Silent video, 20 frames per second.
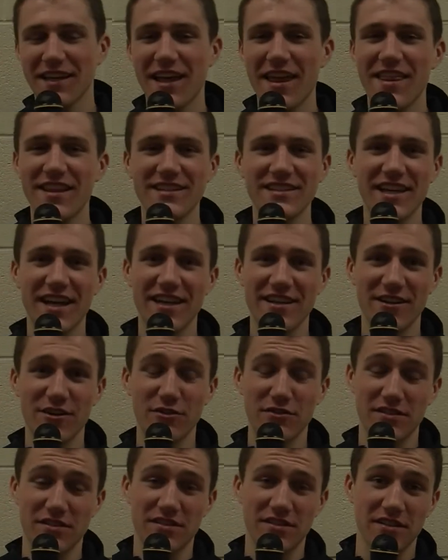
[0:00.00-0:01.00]
This guy
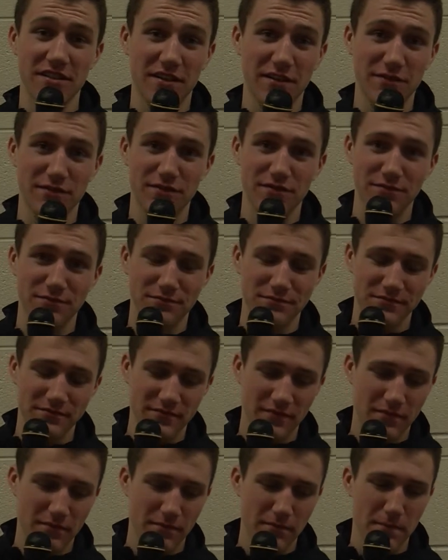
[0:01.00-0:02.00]
knows his stuff
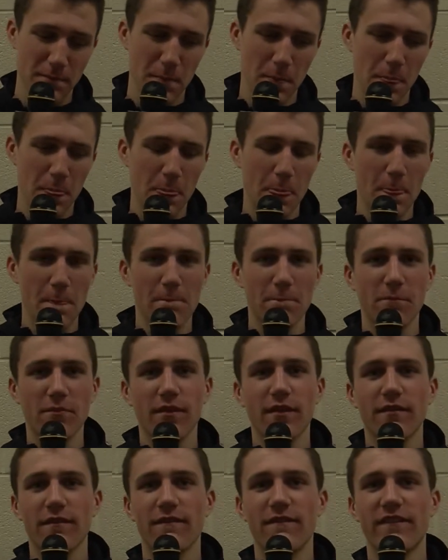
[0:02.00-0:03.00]

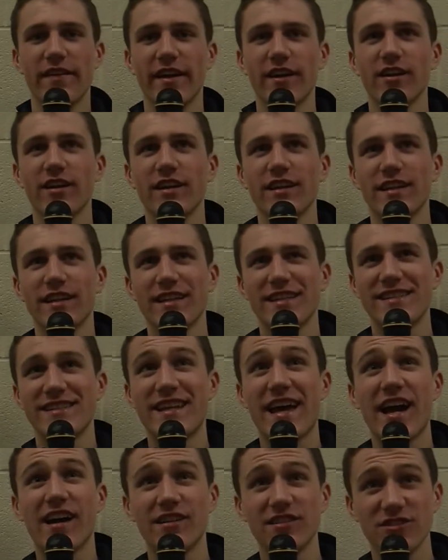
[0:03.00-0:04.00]
very
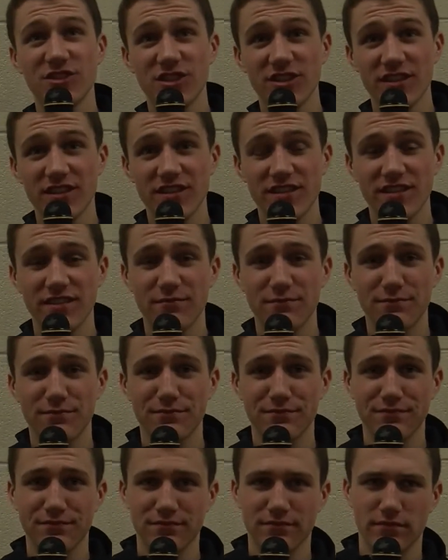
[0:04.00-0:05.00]
intelligent,
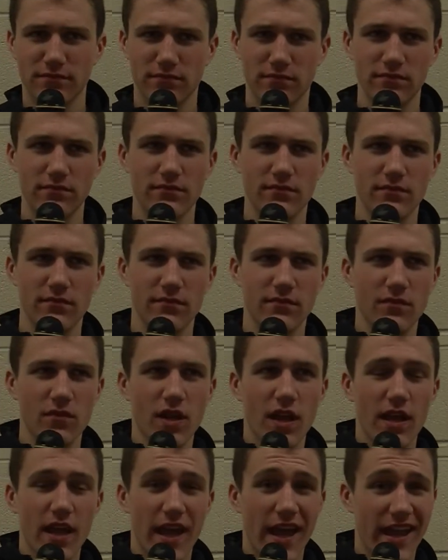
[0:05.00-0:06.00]

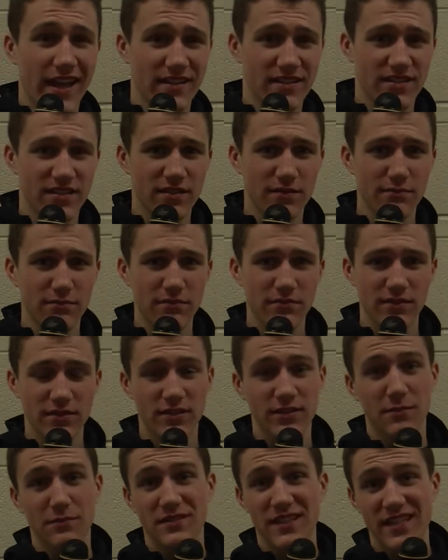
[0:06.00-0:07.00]
handsome,
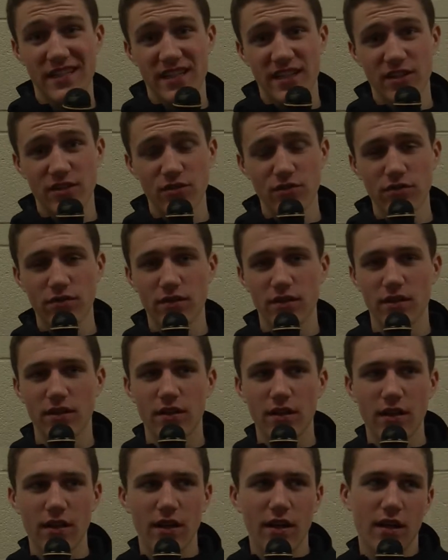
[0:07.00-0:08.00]
some say cute.
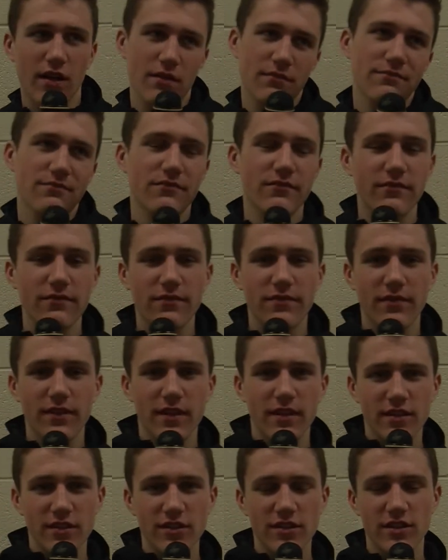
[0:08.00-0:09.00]

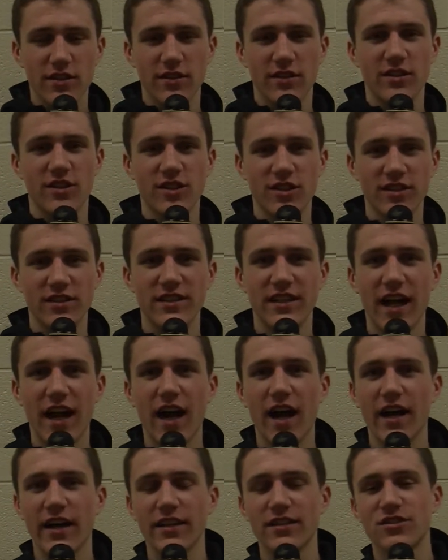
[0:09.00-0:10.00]
He's just a good
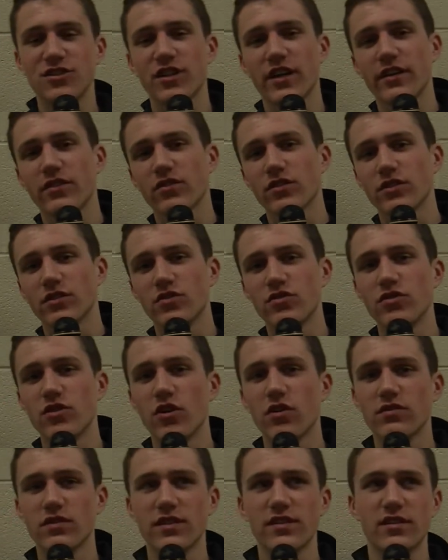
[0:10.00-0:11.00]
guy in general who
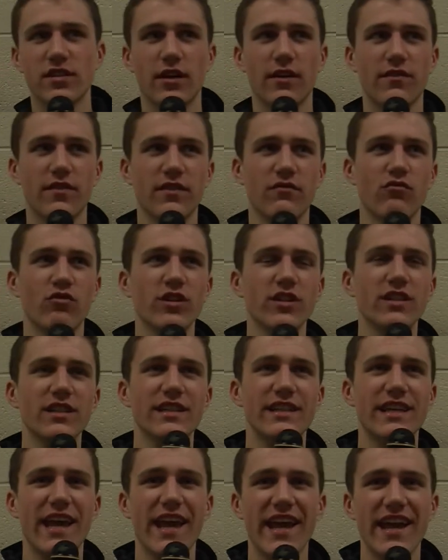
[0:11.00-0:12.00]
knows his stuff and really
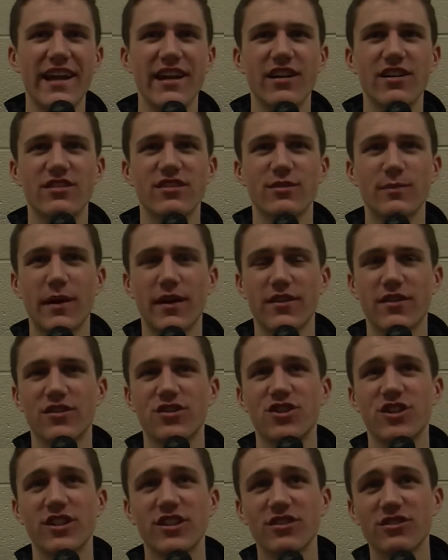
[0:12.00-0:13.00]
cares about the
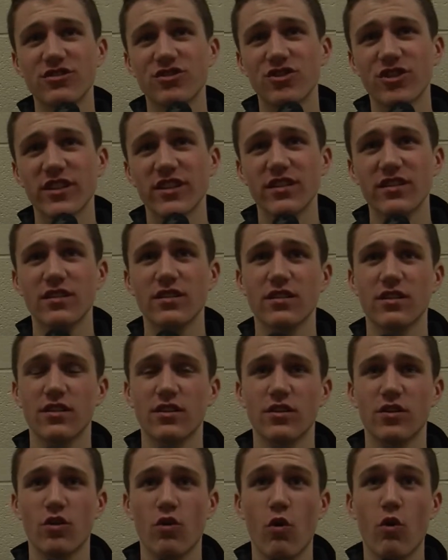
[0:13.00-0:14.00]
children
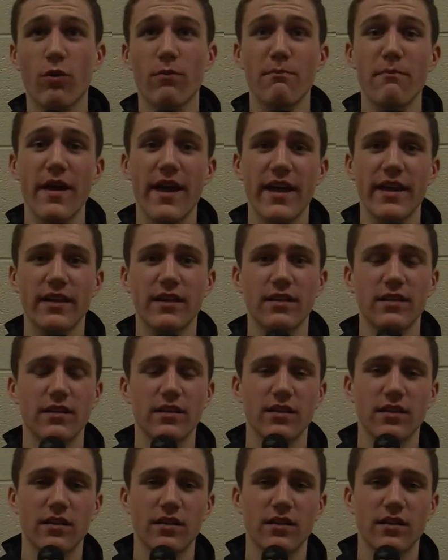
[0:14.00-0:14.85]
or men.